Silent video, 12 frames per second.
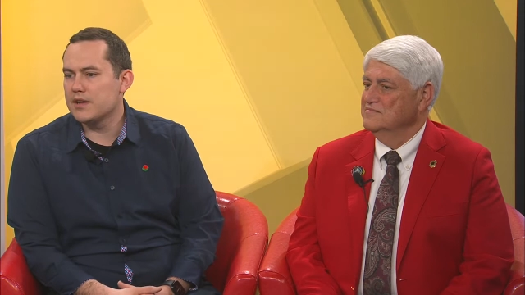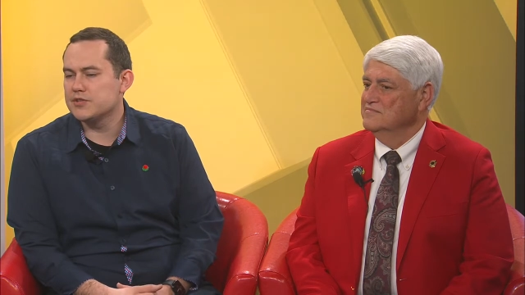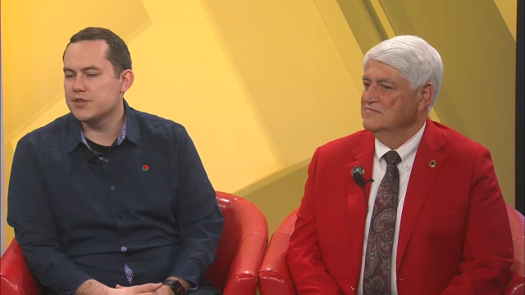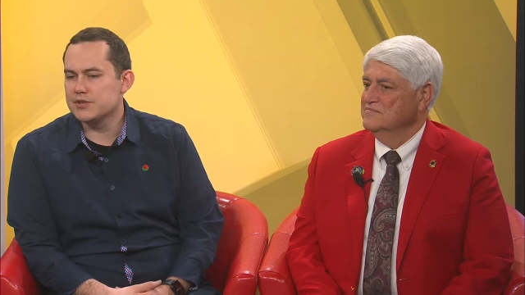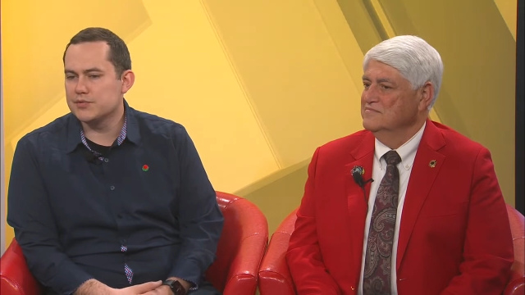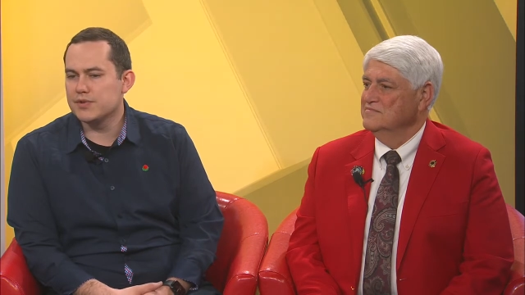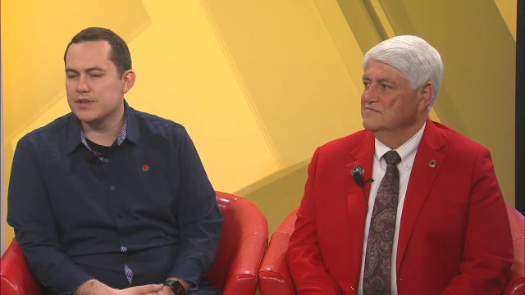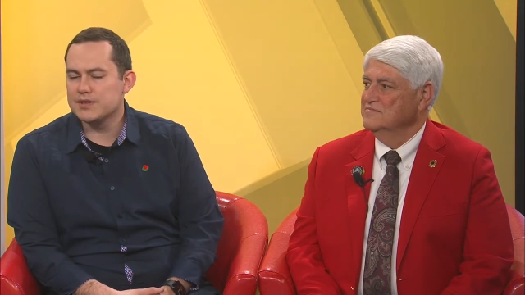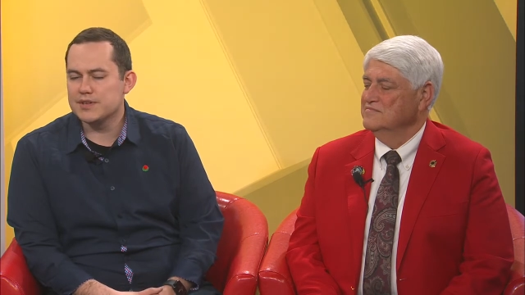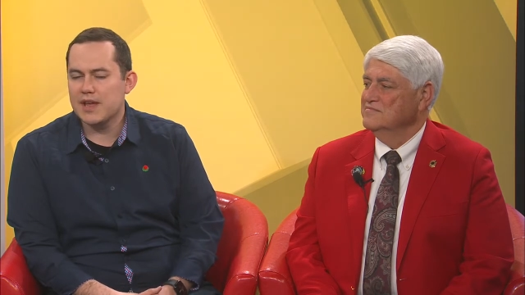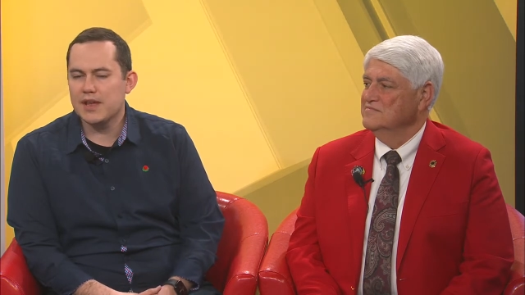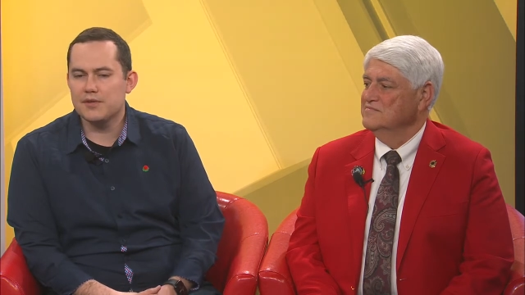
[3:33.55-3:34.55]
Speaker 1: Just Rennie's
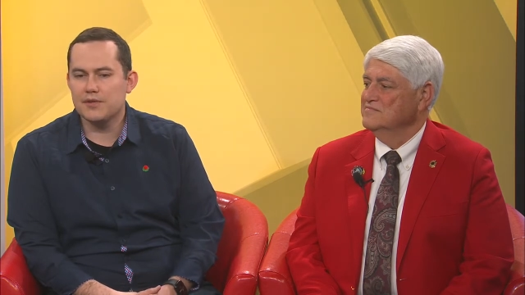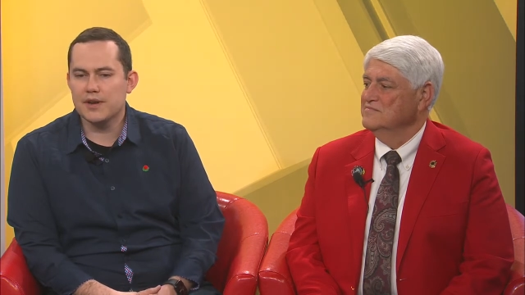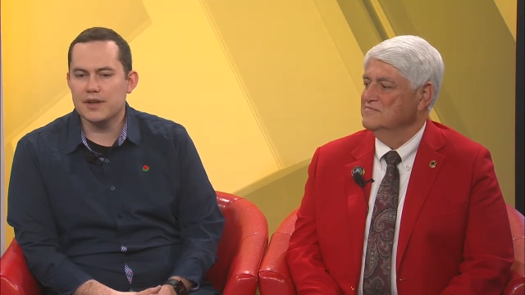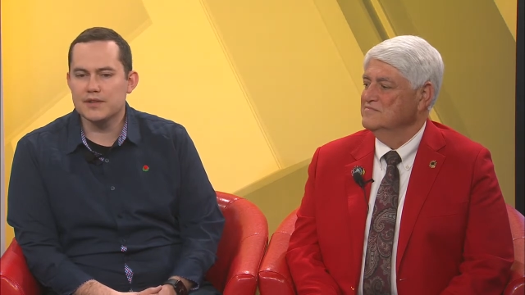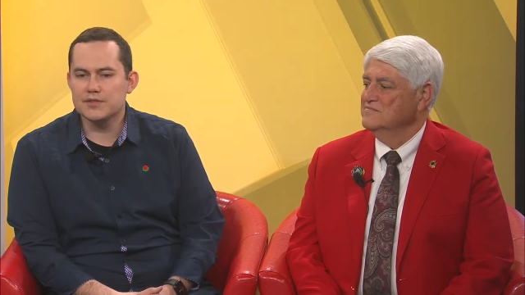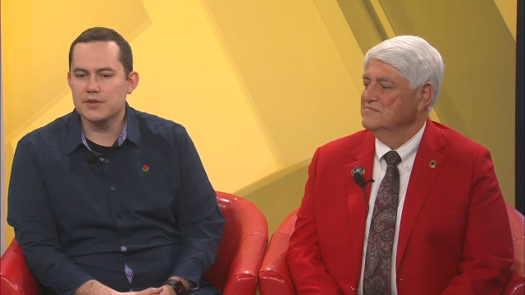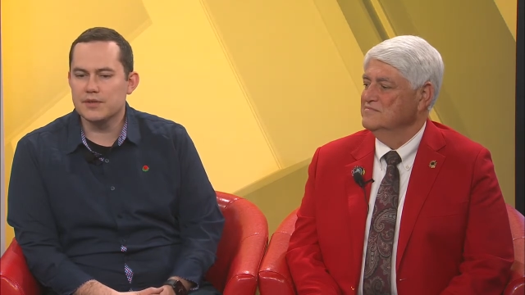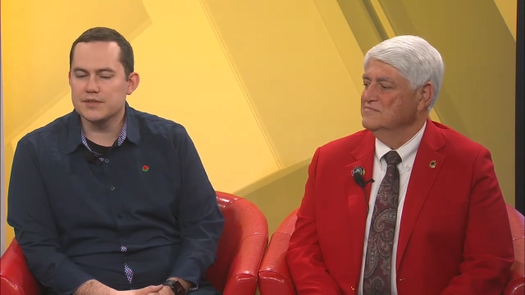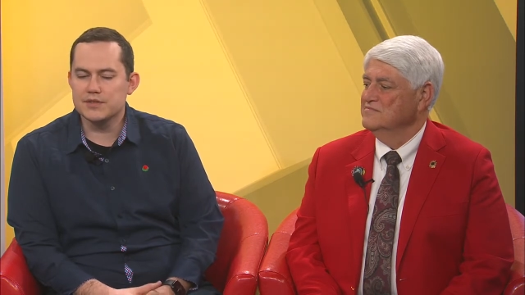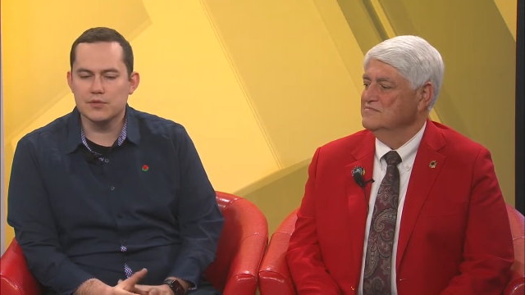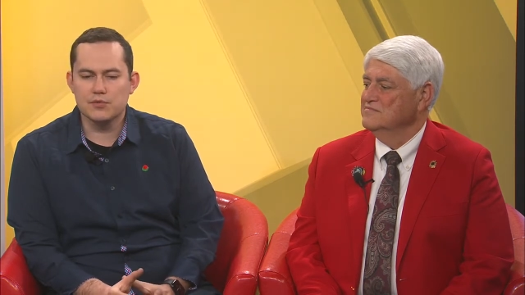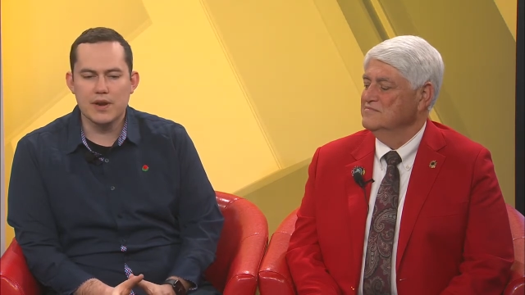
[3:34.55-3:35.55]
Catering. And so
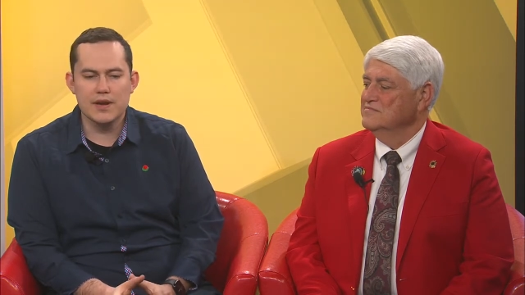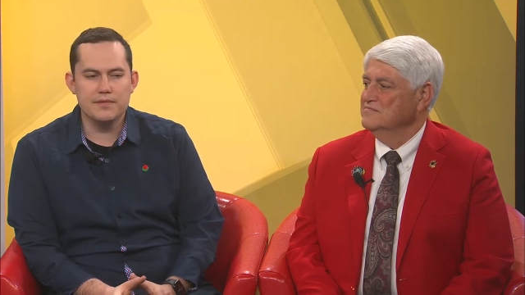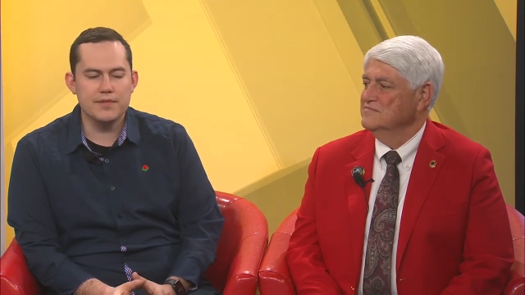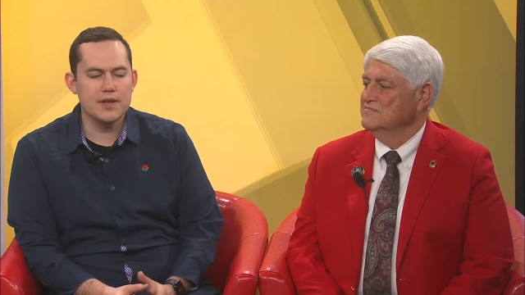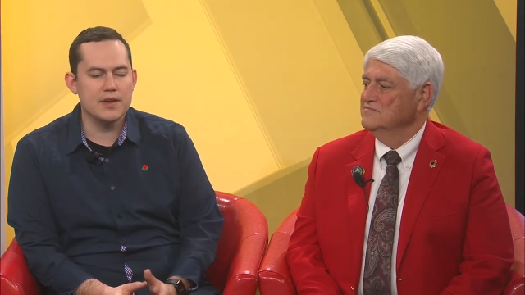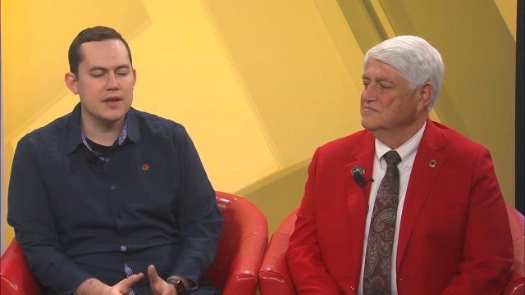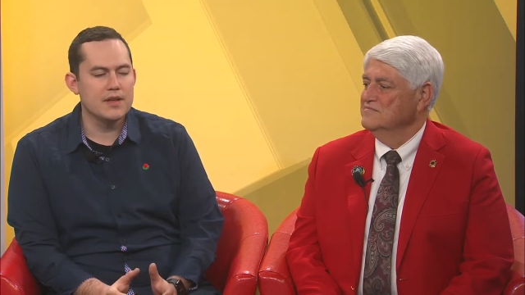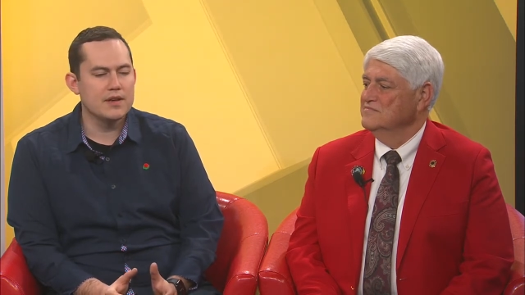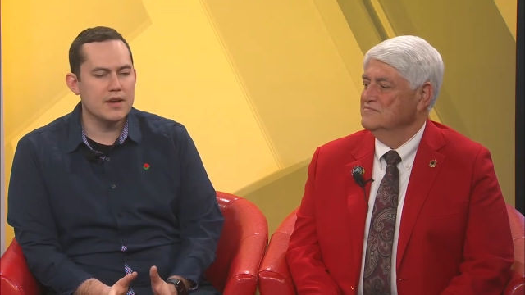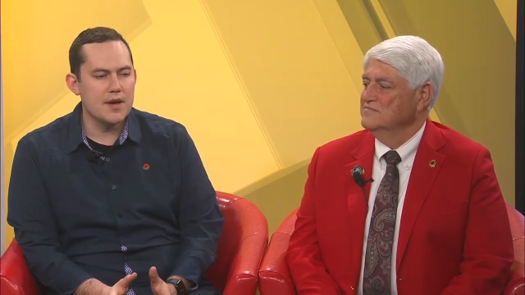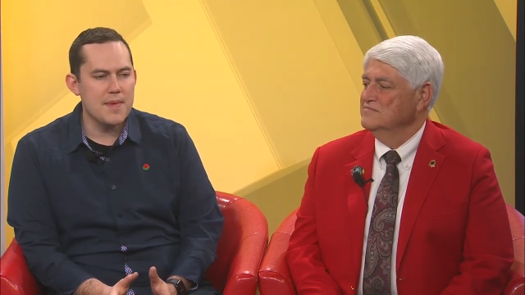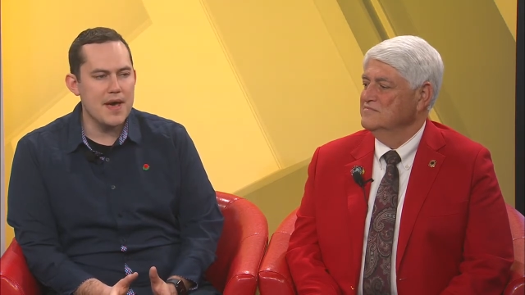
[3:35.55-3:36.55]
that's a great event.
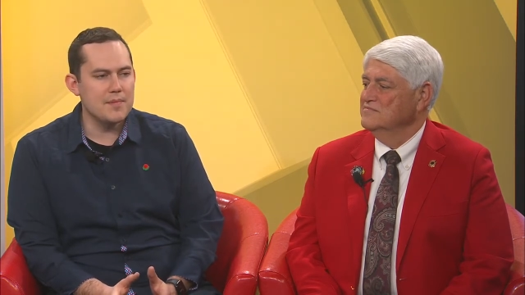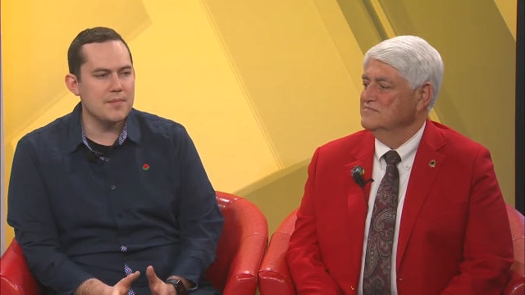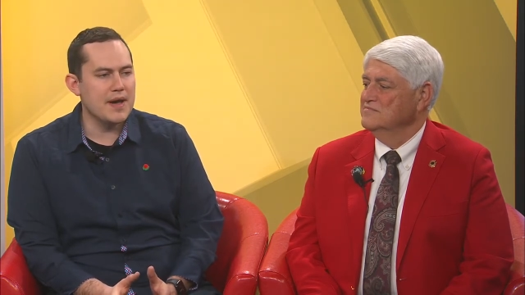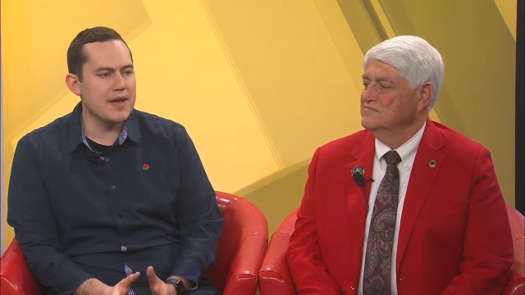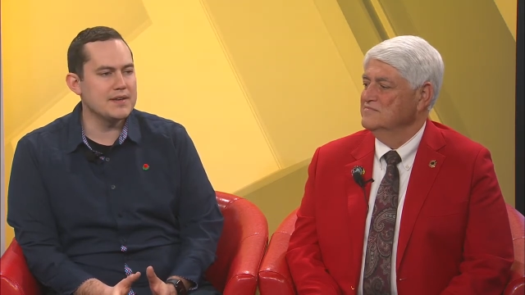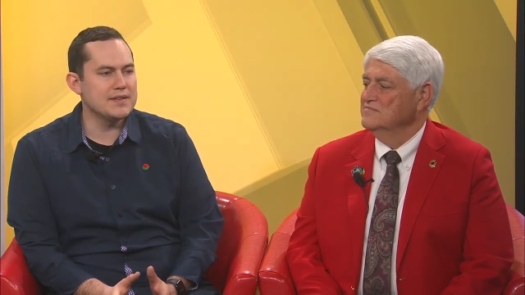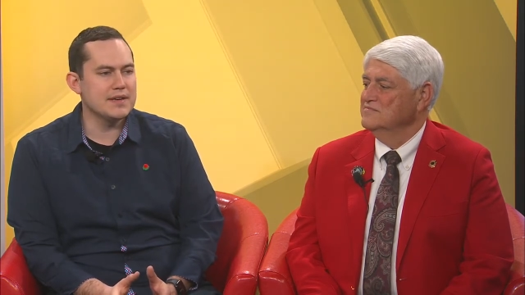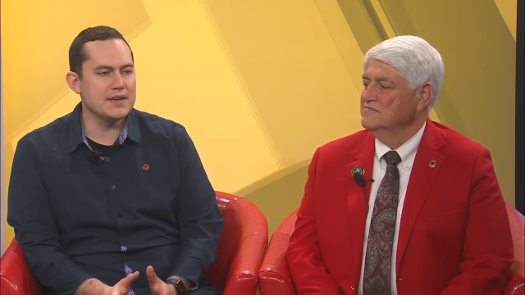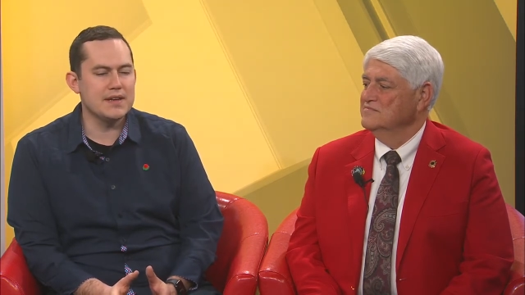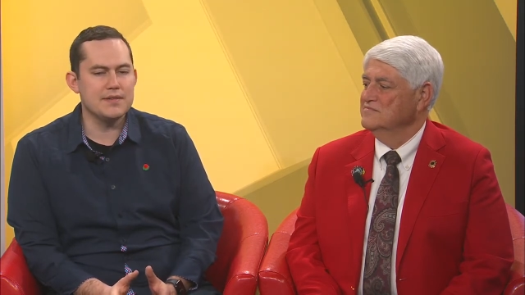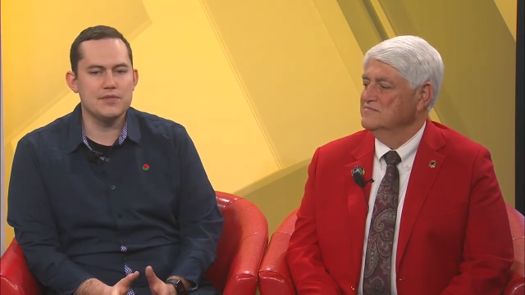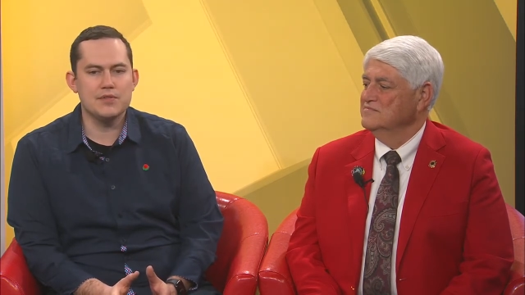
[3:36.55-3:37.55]
Come out and buy a
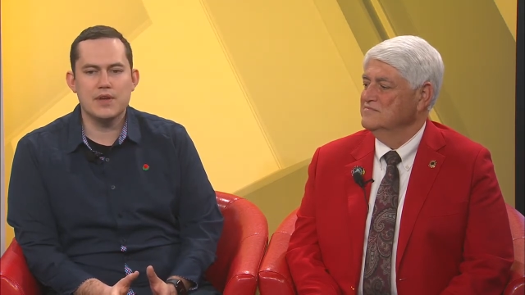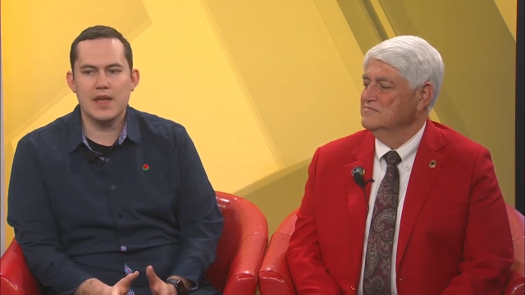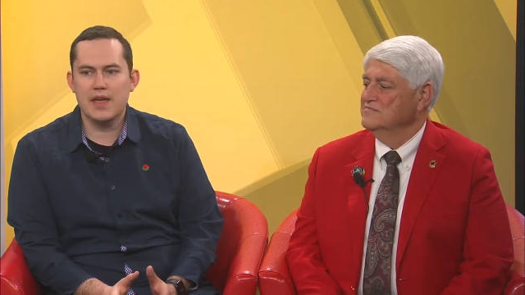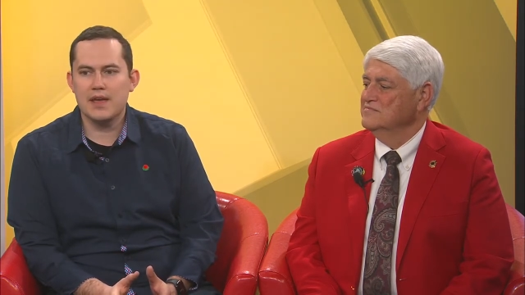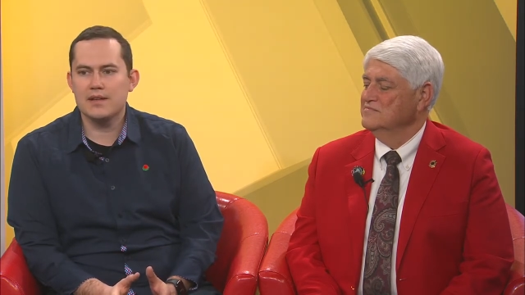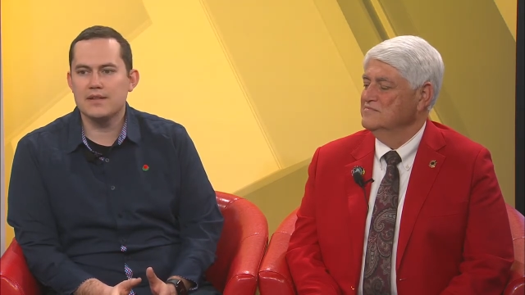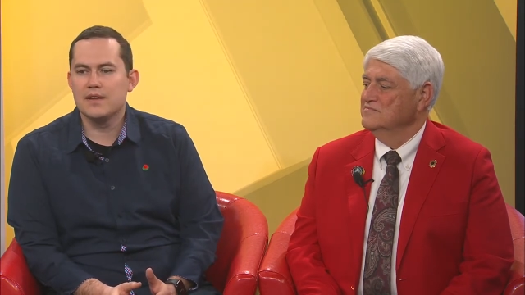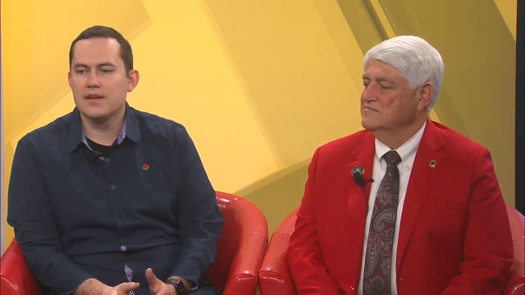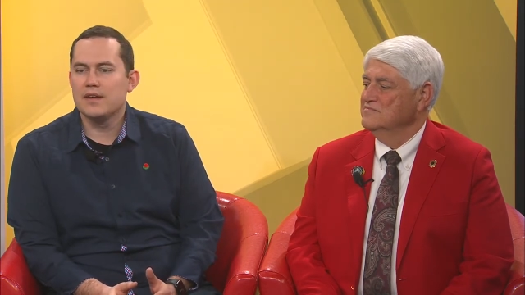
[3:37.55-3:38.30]
ticket if you can.